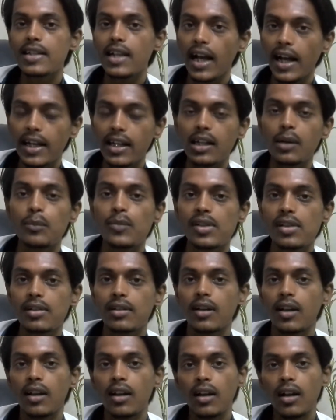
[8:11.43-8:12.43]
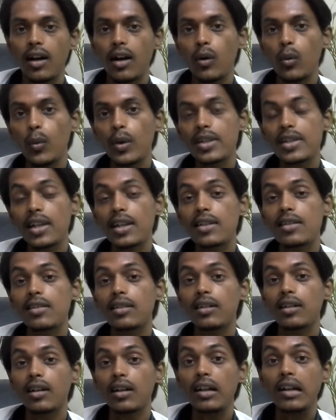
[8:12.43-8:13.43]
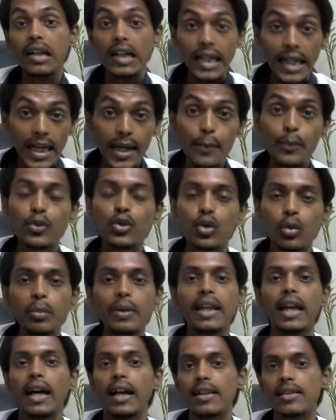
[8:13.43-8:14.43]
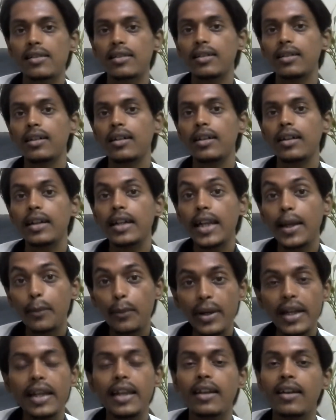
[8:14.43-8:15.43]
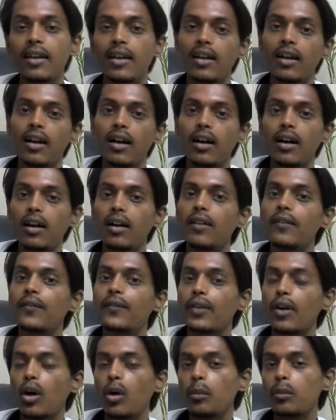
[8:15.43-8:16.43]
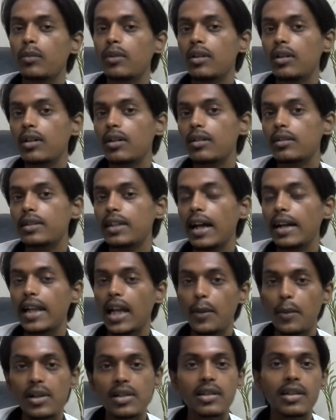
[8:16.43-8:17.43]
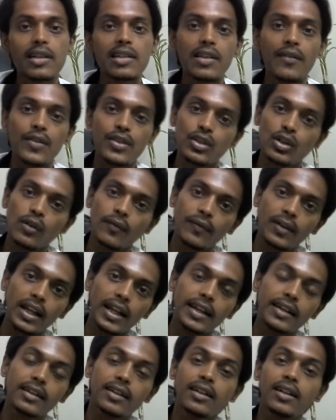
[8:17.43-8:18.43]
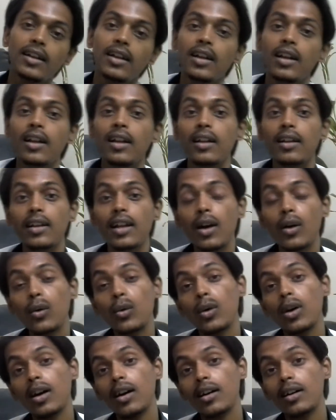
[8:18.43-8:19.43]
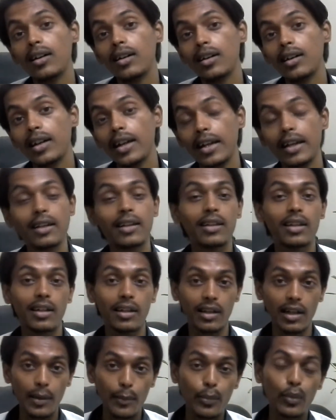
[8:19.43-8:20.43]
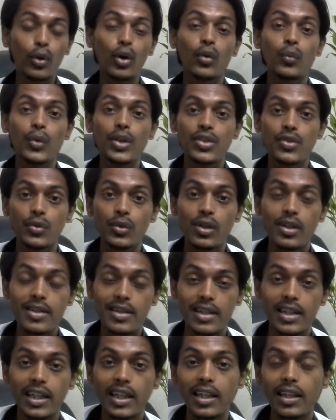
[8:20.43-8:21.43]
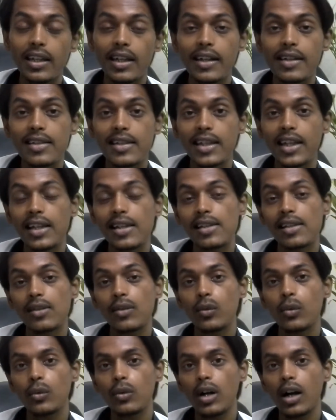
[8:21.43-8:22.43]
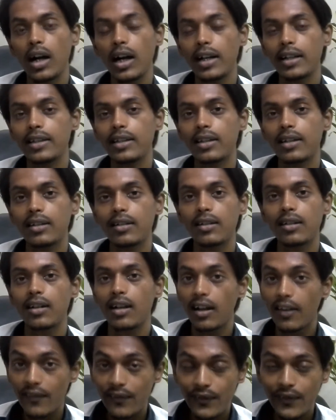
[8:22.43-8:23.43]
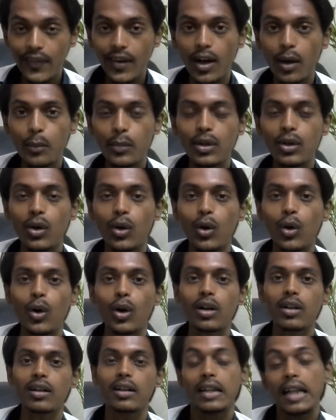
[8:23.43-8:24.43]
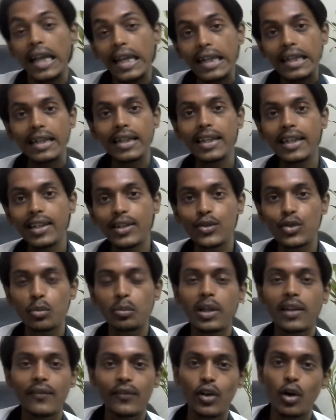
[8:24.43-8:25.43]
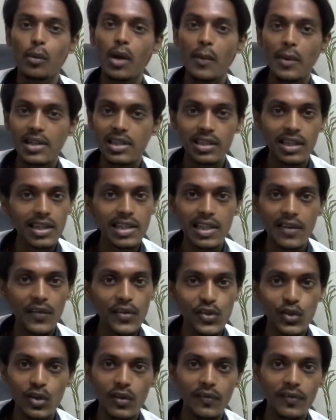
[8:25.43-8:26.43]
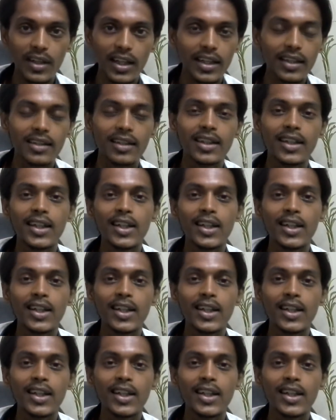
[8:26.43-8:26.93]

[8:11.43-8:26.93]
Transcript: items which is claimed to be as debris from that MH370 flight. Now in the report which we will see, it says either confirmed or likely to be from MH370 flight.